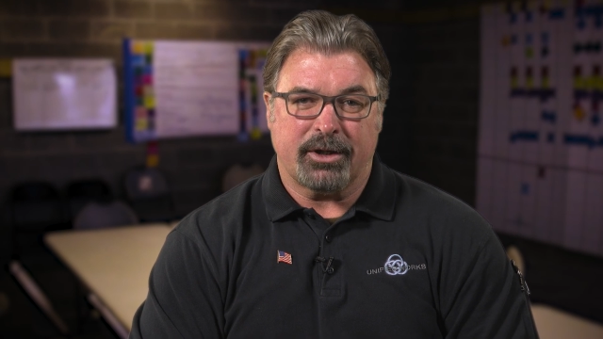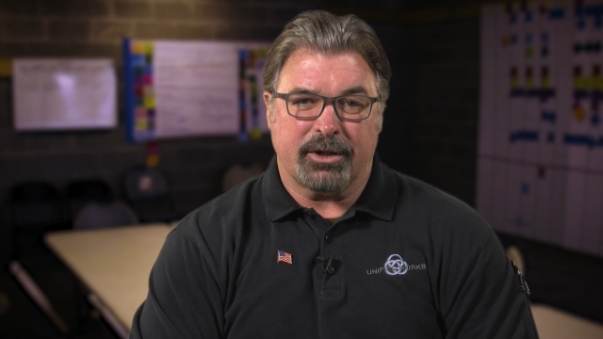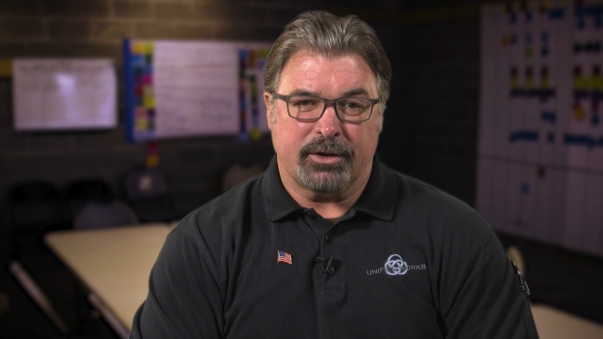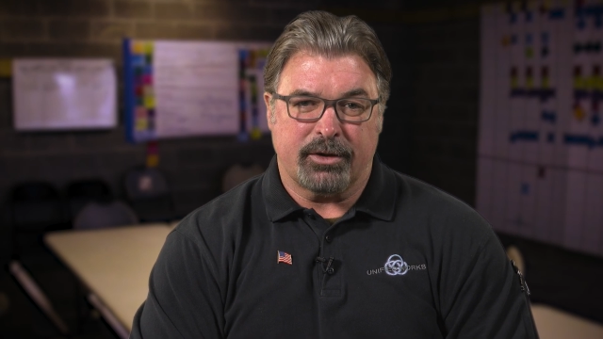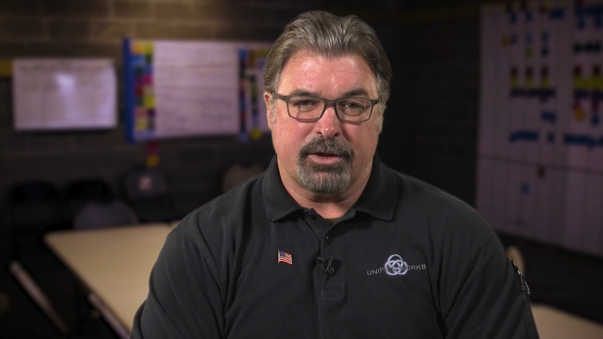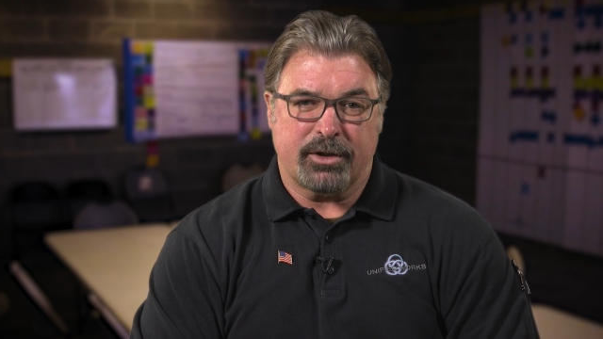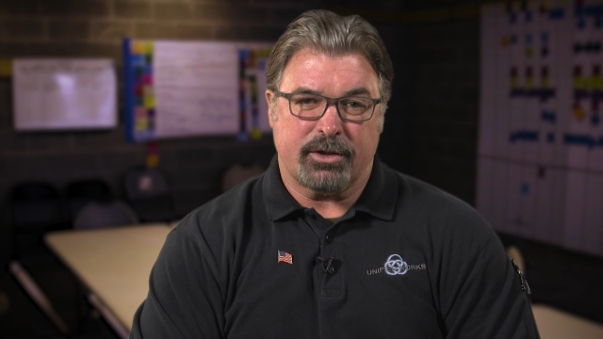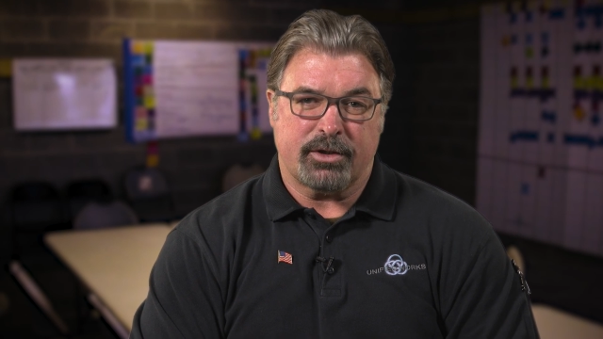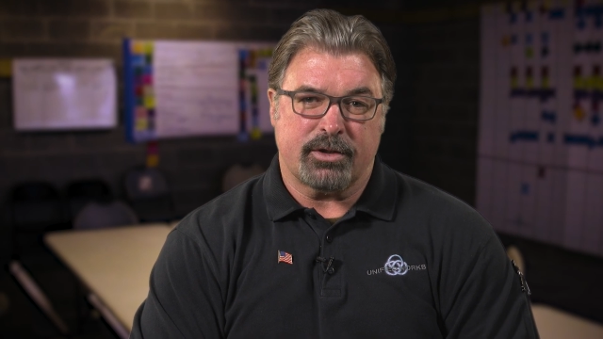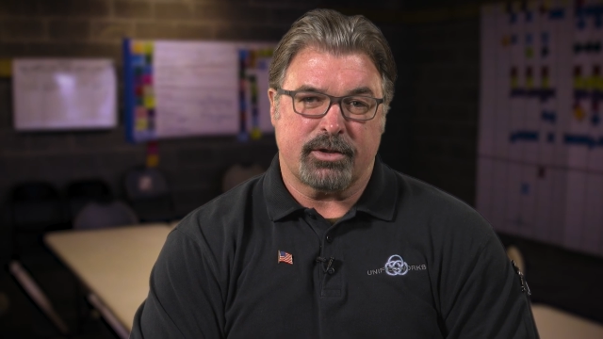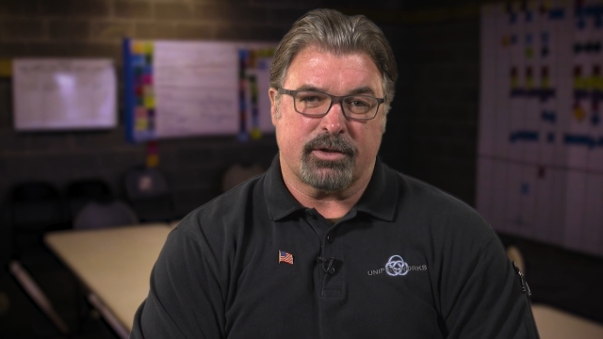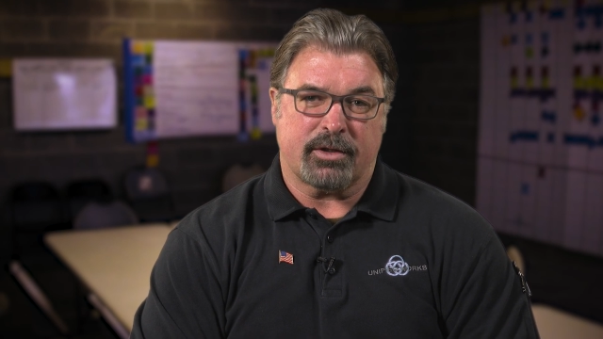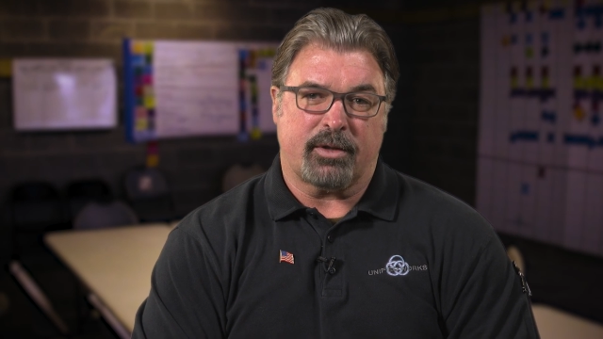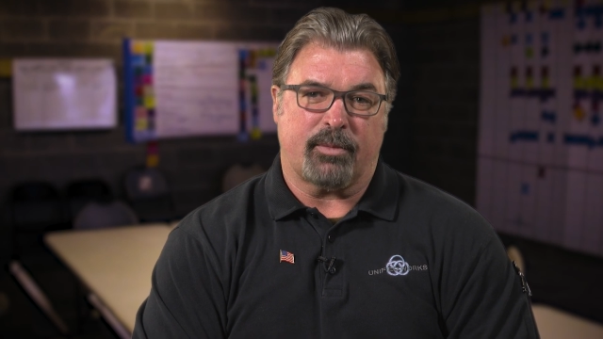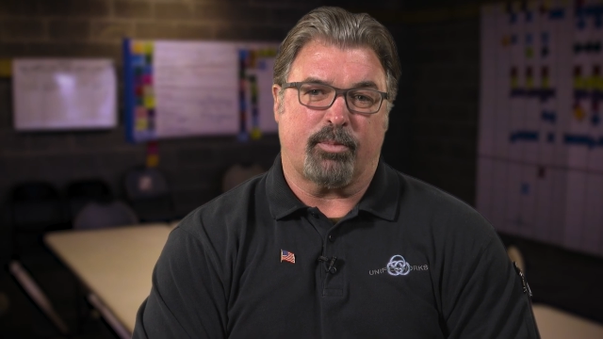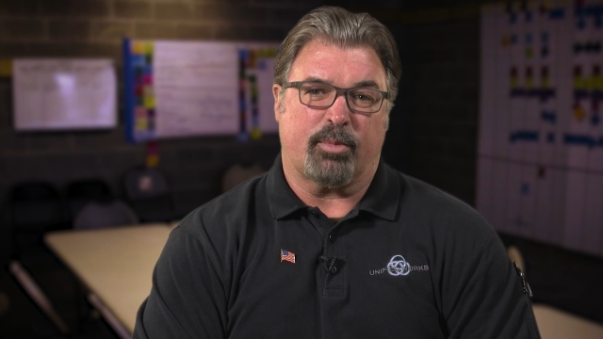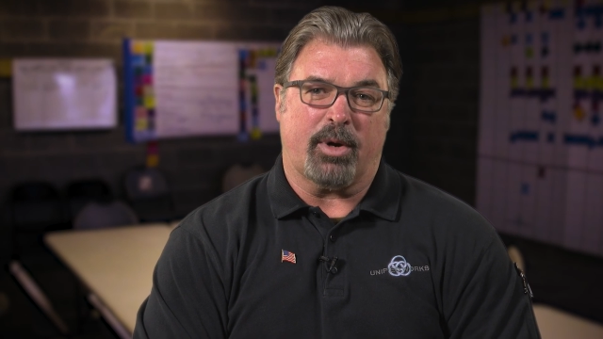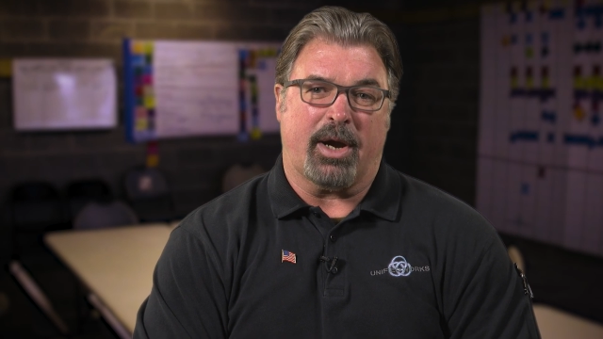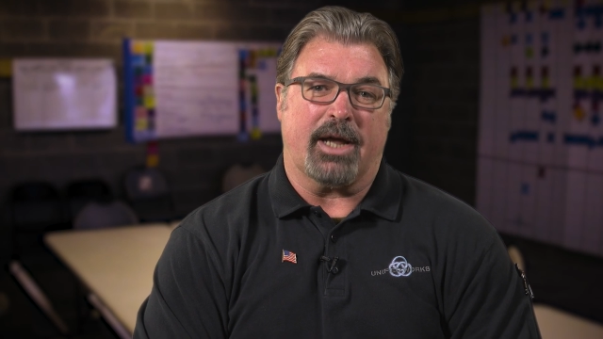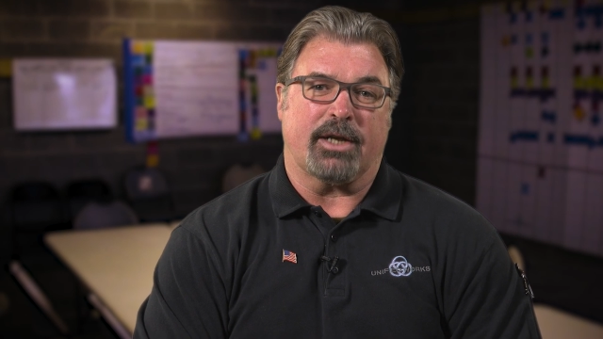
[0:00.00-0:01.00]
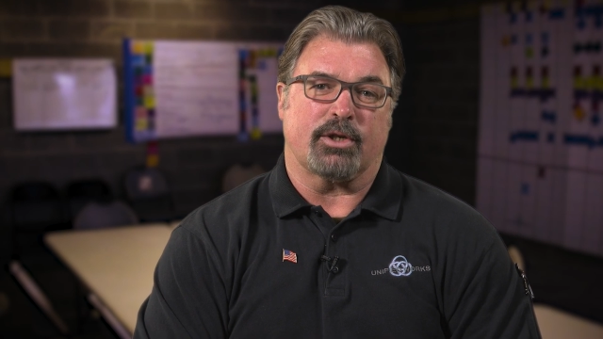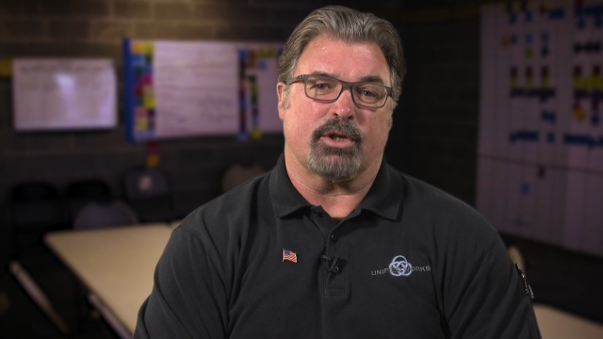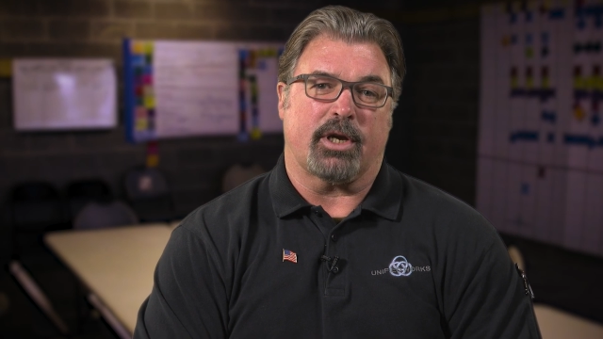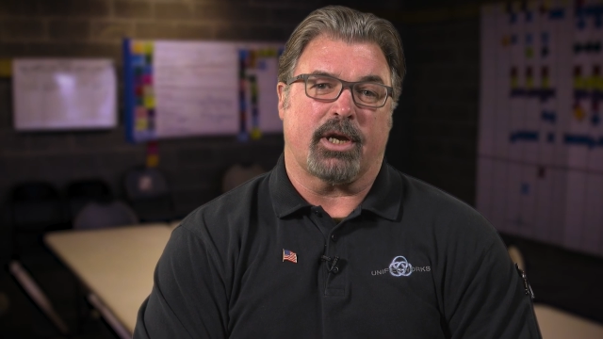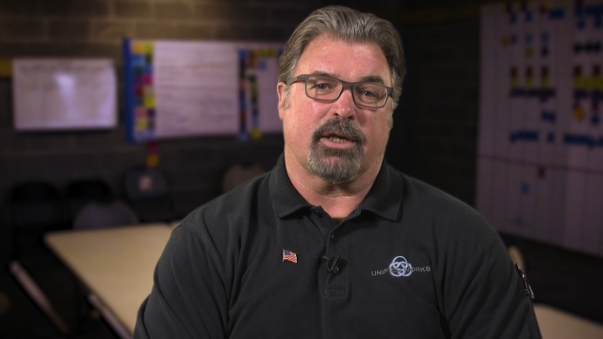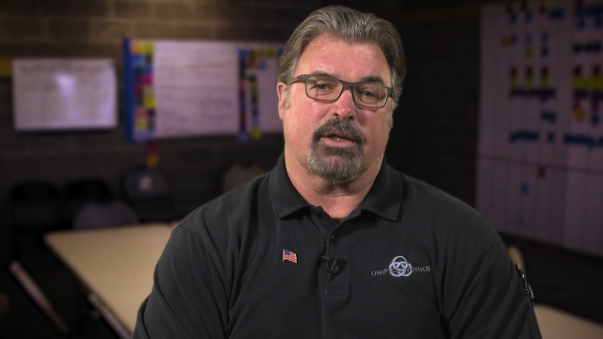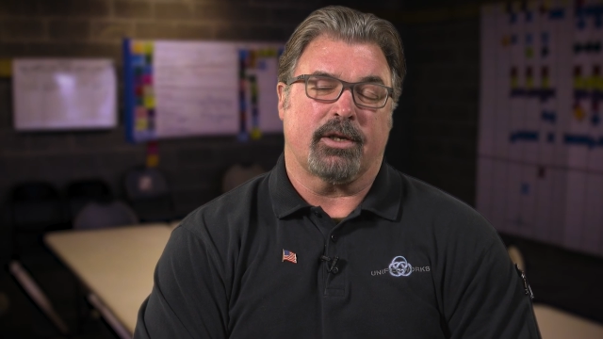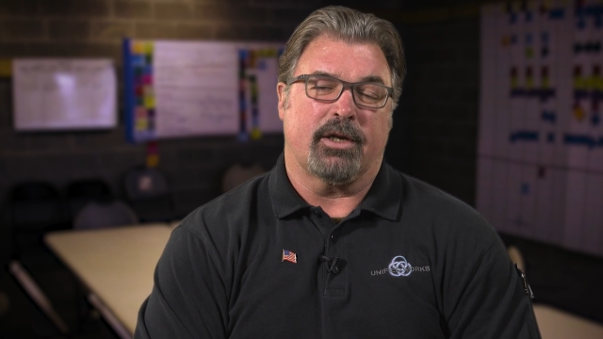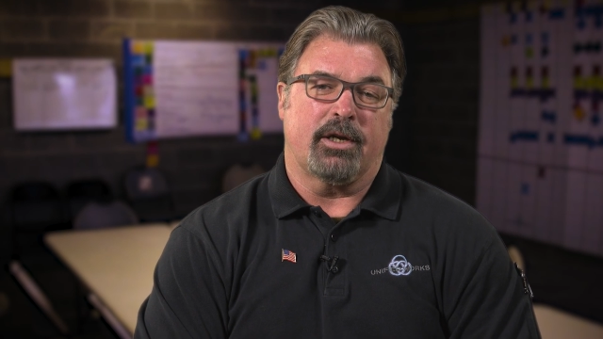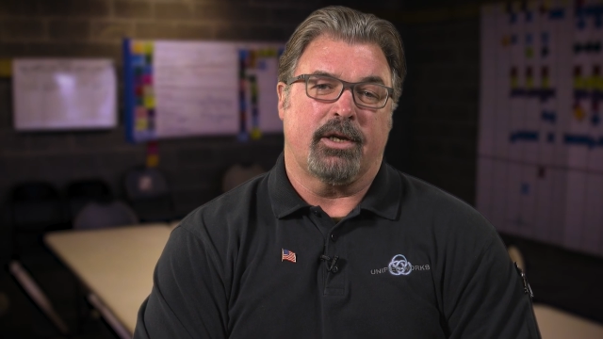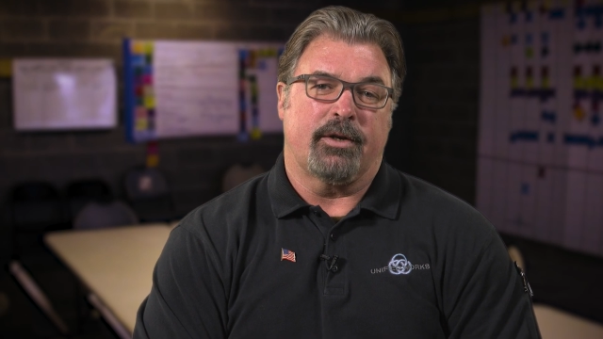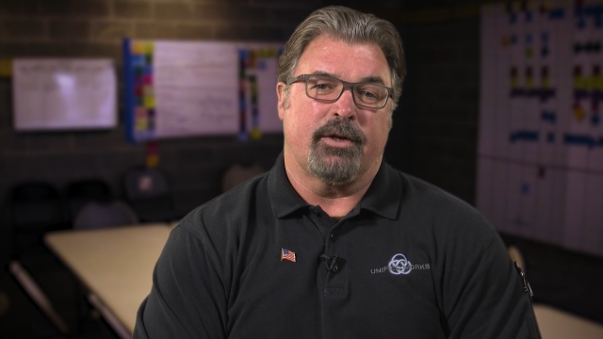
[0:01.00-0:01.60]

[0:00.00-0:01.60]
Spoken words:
conditions of the project.